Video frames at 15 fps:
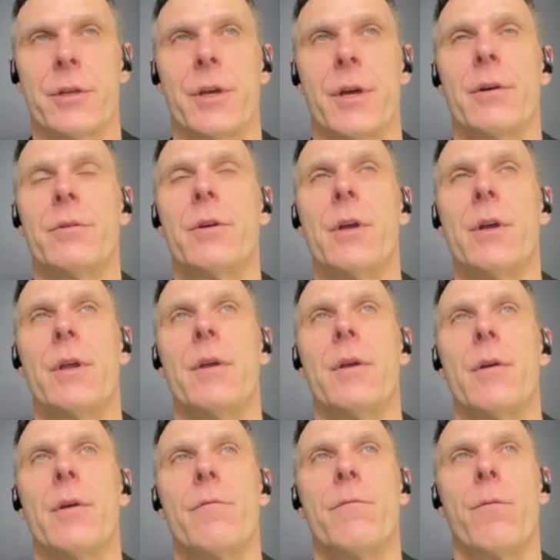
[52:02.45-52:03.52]
ago
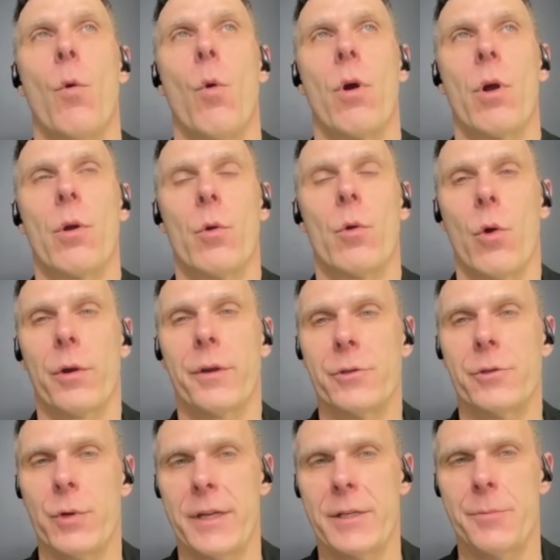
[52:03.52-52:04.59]
for
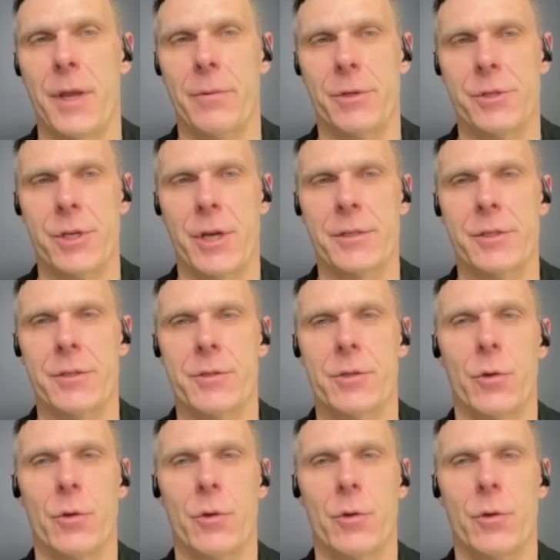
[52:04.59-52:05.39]
organ transplant rejection.